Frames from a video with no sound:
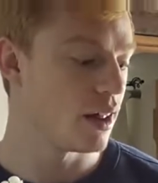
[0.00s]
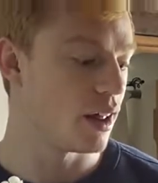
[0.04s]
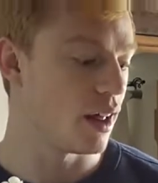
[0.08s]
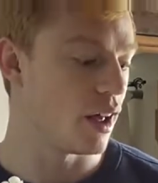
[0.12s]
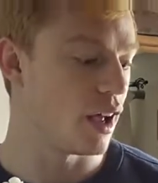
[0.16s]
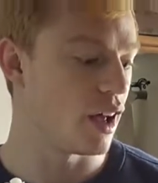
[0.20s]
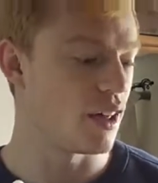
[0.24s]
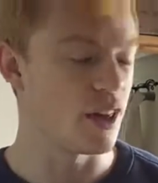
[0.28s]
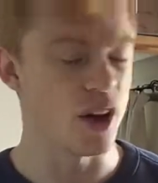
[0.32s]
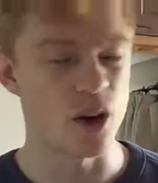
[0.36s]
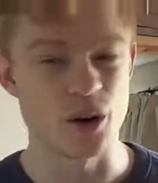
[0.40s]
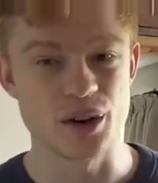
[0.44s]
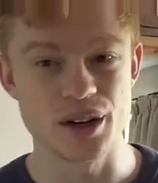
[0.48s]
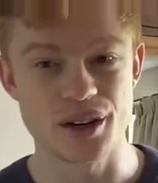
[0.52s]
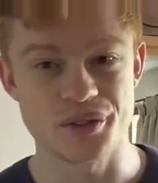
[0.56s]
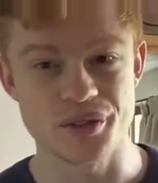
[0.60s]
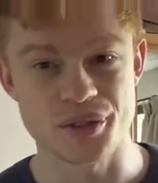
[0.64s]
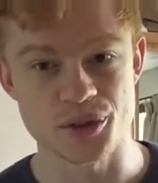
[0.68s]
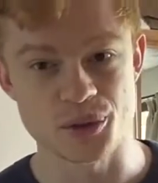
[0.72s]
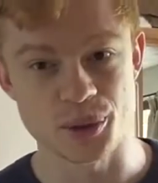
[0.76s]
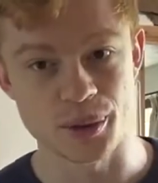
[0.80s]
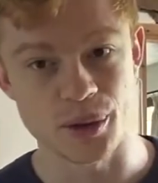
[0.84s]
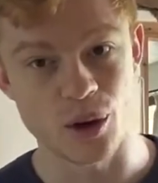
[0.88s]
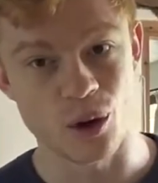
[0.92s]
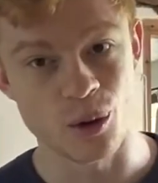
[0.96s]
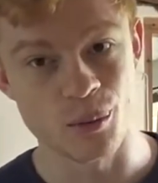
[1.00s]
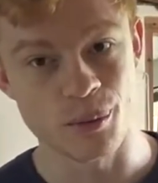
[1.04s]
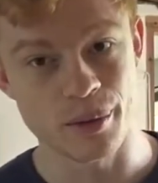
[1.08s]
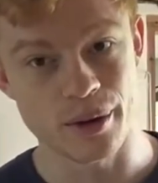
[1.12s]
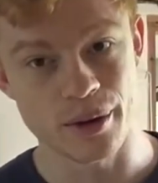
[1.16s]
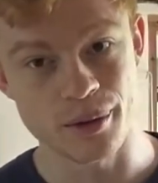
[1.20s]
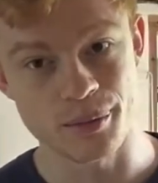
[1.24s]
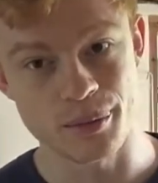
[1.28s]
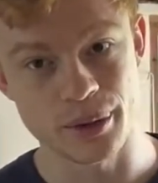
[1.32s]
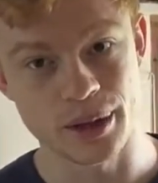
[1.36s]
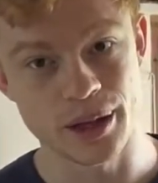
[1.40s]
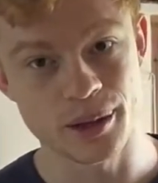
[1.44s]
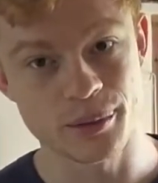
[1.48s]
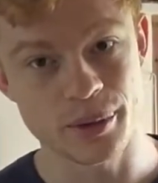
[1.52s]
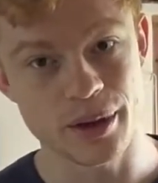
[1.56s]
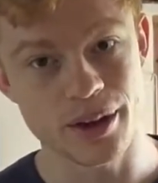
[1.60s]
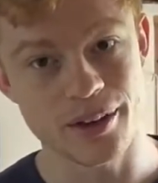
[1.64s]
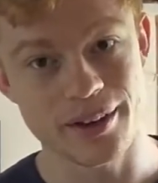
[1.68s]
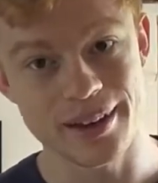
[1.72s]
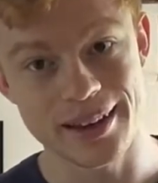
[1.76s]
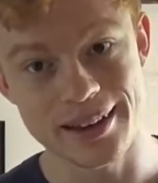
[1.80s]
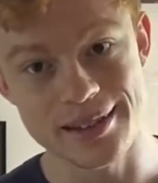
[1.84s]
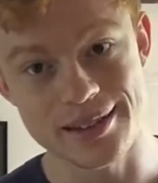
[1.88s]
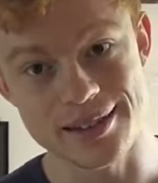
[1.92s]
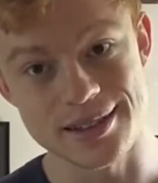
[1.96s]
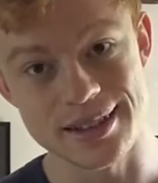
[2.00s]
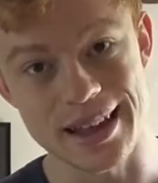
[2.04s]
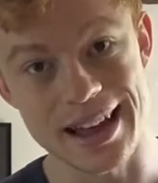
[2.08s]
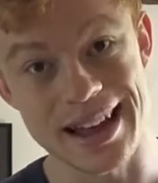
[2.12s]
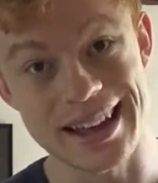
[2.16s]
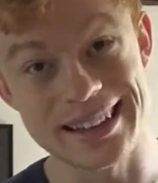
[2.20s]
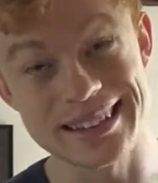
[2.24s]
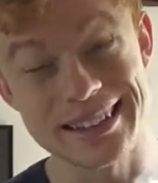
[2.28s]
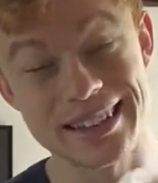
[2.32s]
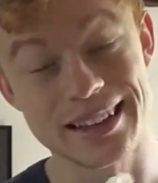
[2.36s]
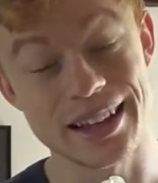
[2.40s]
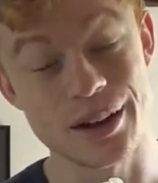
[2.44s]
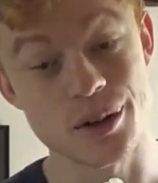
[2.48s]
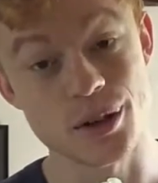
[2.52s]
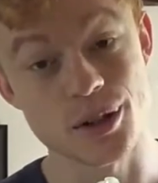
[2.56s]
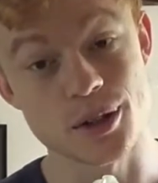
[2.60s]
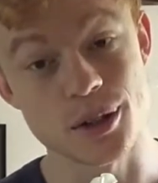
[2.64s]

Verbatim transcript: Uh, the only difference between almond butter and peanut butter is that there